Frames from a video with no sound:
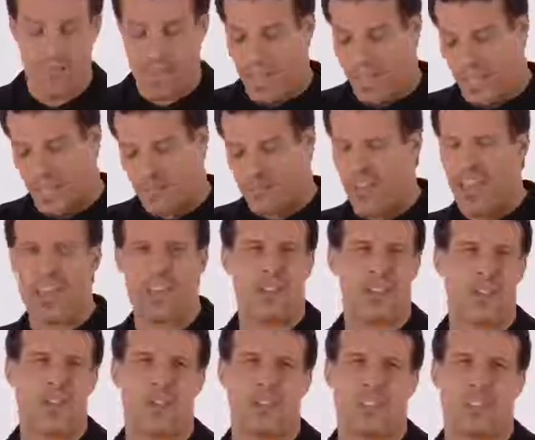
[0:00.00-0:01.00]
It's
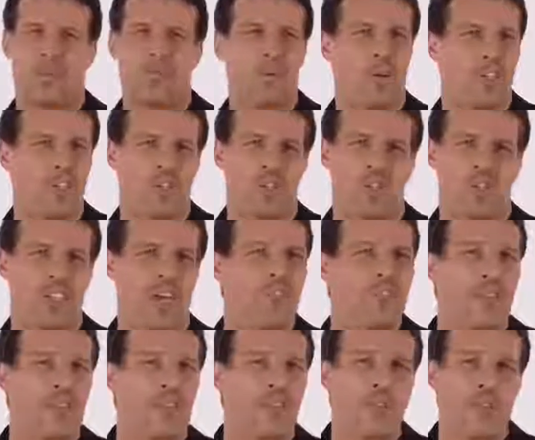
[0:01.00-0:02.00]
failure to push
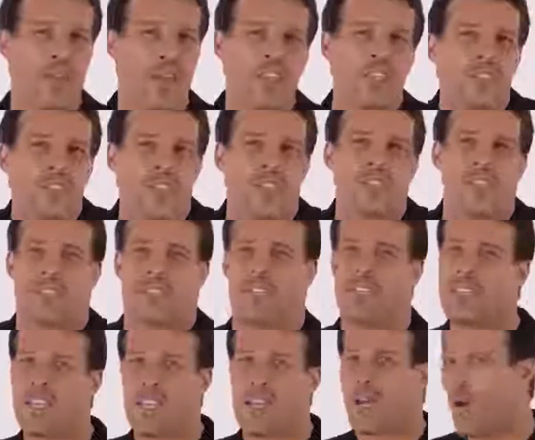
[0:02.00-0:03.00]
yourself to do things physically
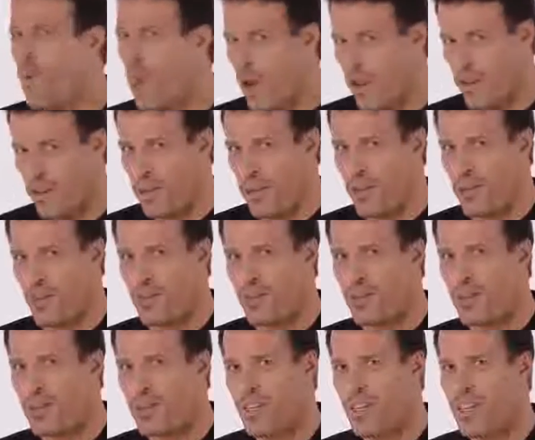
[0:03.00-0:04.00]
that you don't want to
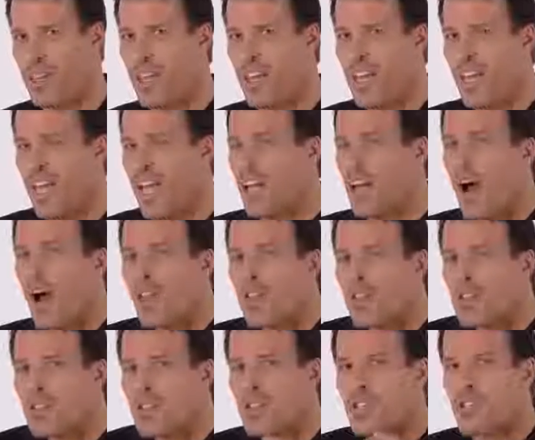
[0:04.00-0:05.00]
do. And all
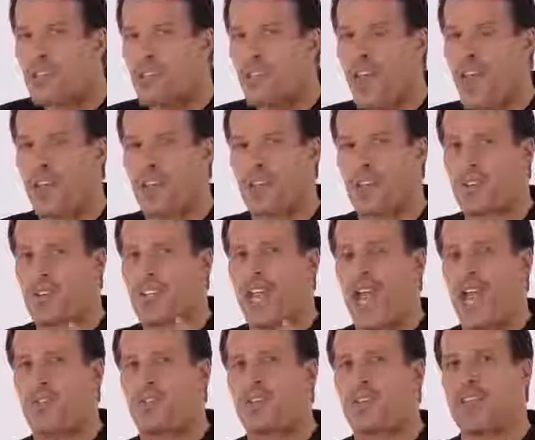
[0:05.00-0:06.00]
those little failures
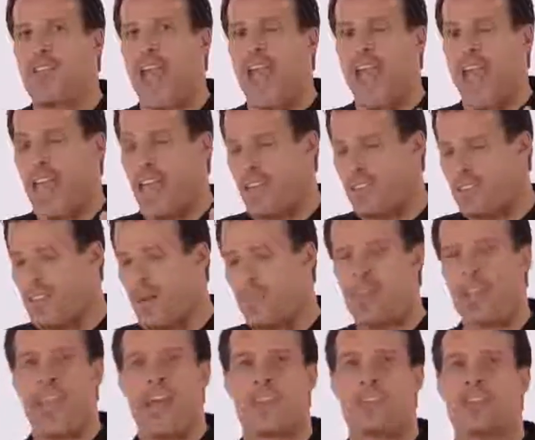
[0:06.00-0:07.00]
day after day come
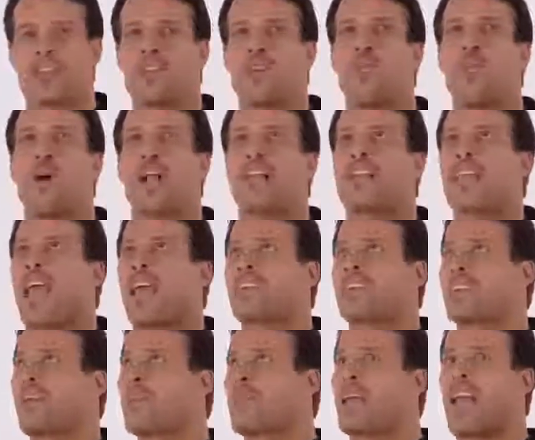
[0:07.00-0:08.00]
together until one day
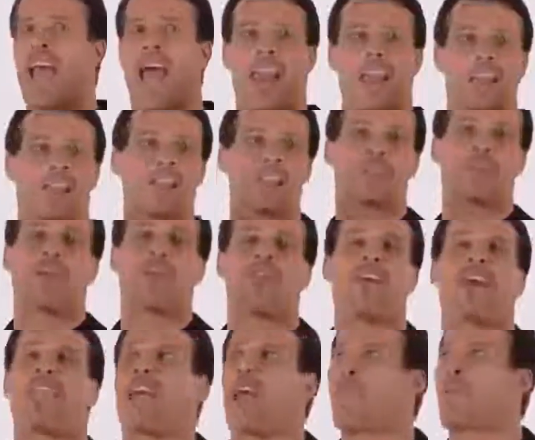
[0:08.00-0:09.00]
some cataclysmic
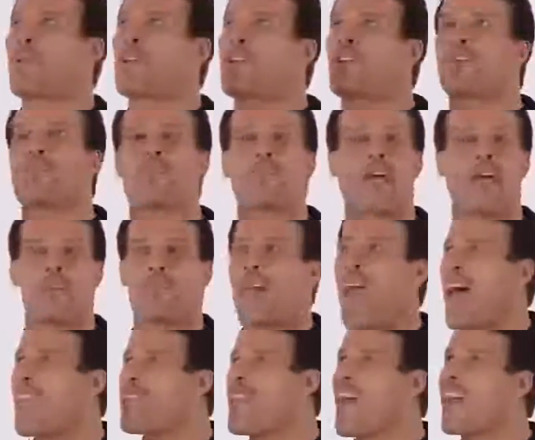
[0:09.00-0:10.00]
event happens and you blame
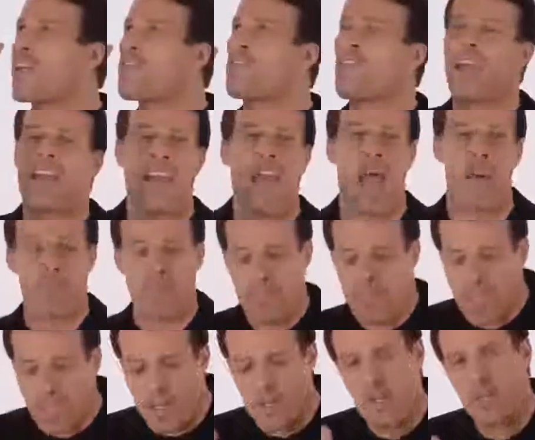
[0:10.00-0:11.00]
that. That event happened
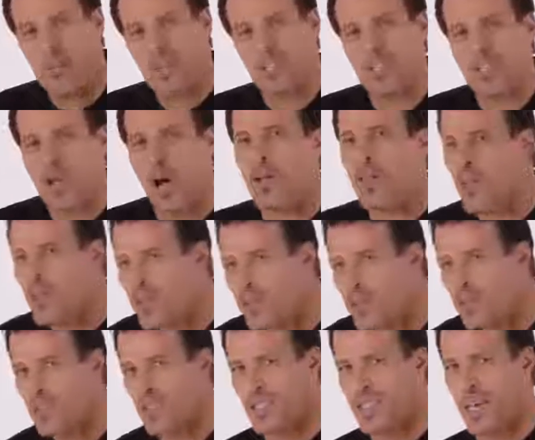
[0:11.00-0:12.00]
because you missed all the
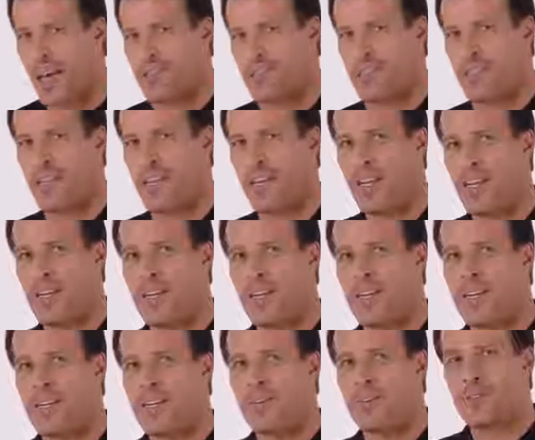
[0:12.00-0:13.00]
little stuff.
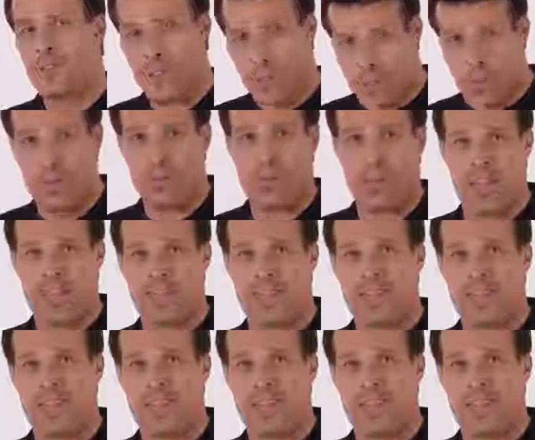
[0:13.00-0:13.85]
Do you agree with me?